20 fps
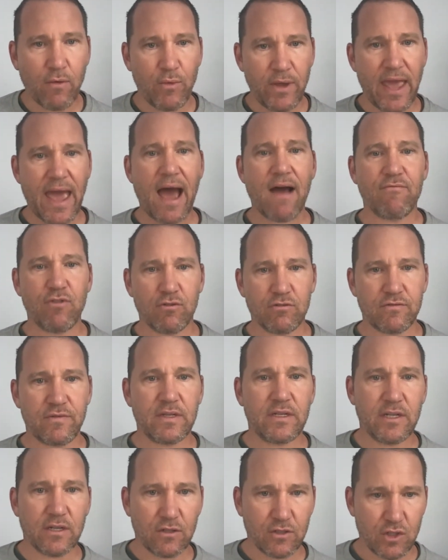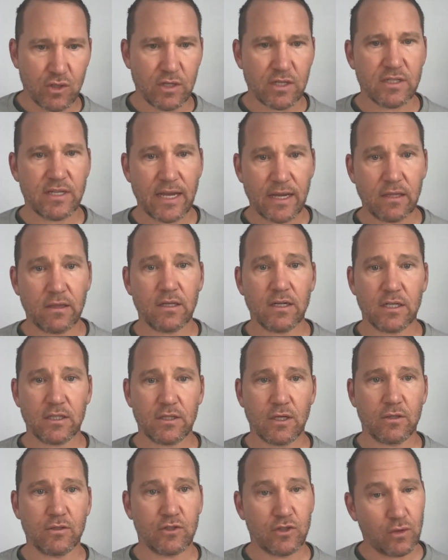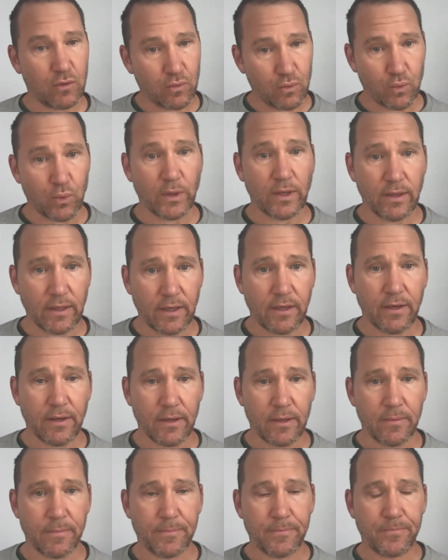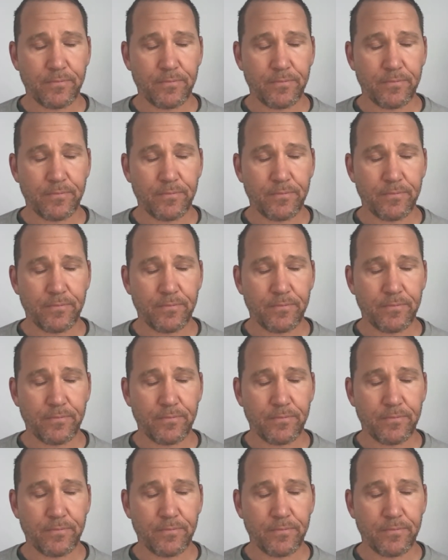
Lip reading: We have those videos. You can take a look at those. They're really good.